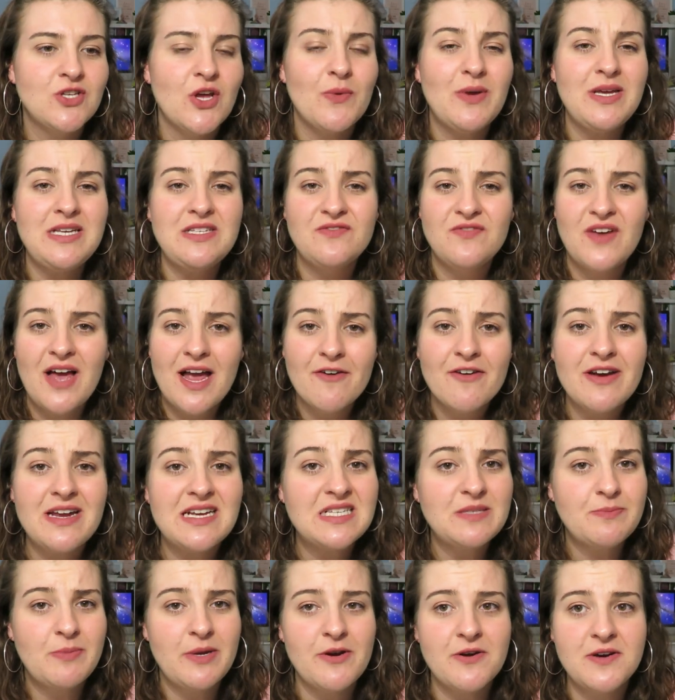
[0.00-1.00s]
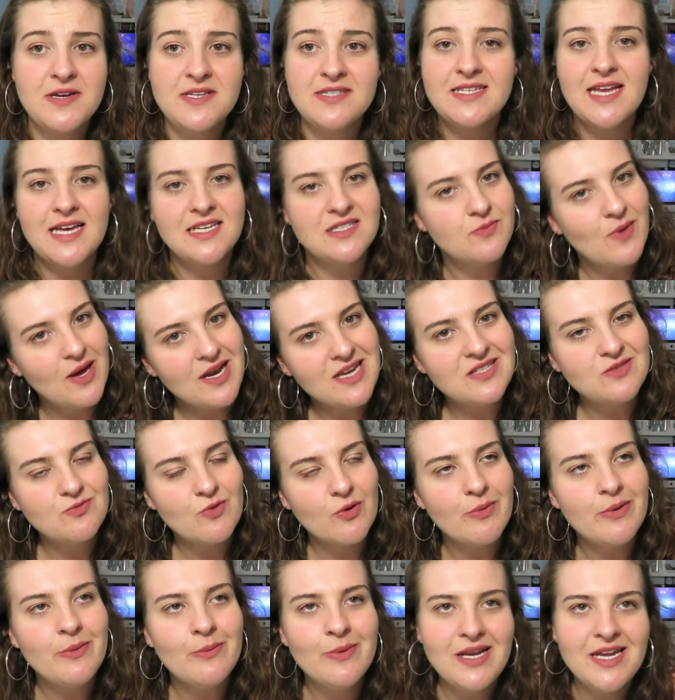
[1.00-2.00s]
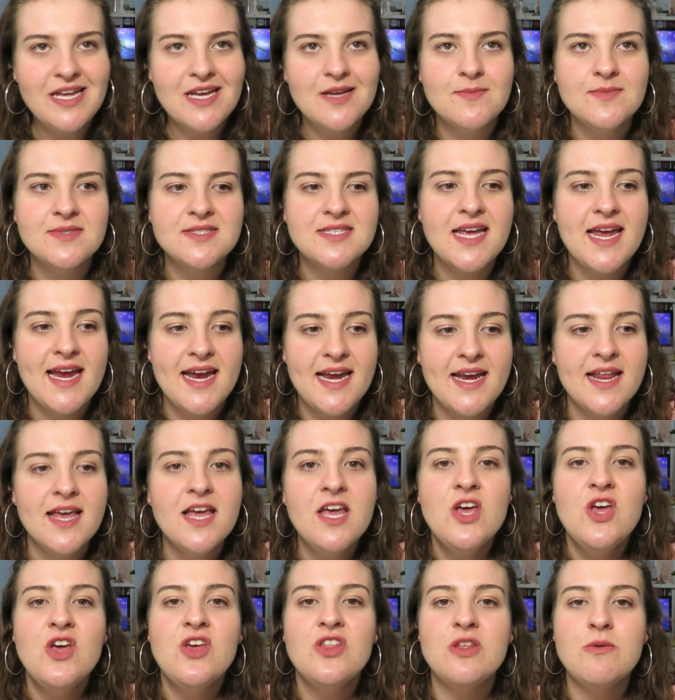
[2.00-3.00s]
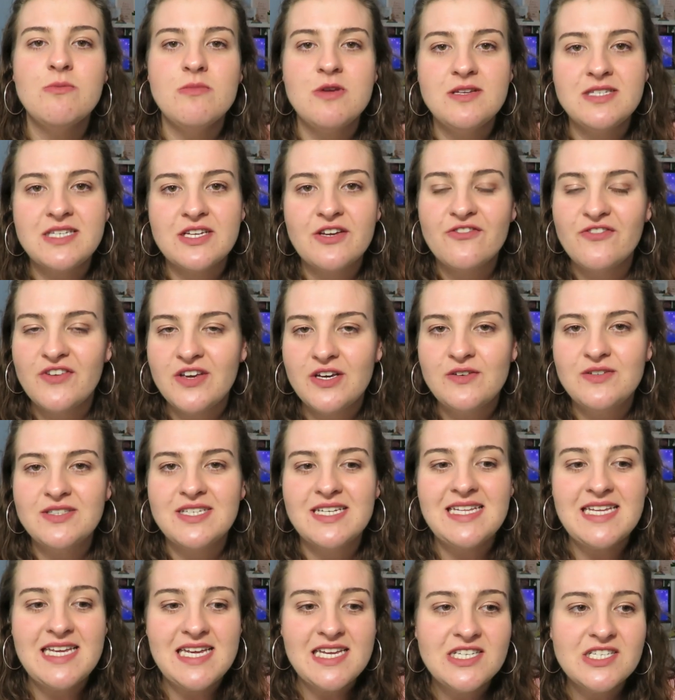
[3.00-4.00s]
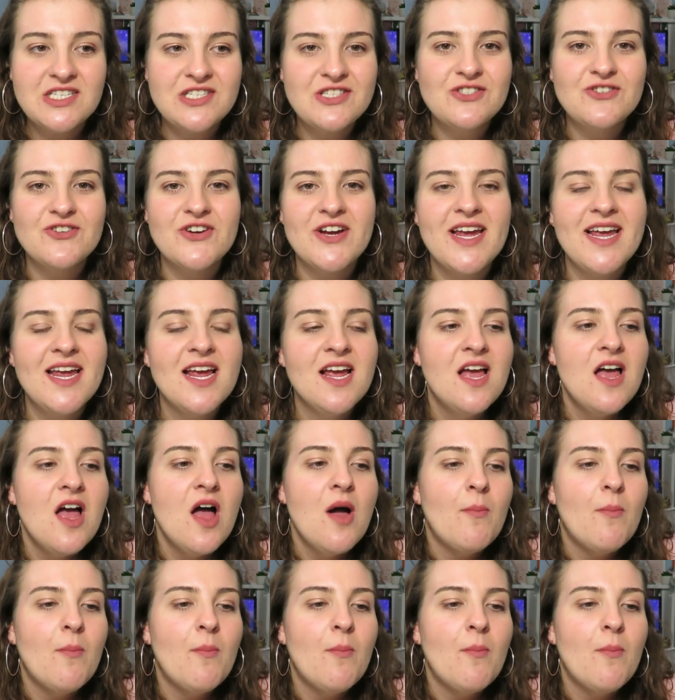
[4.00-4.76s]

So he's very experienced, as well as Robbie Williams, in the music field and the industry.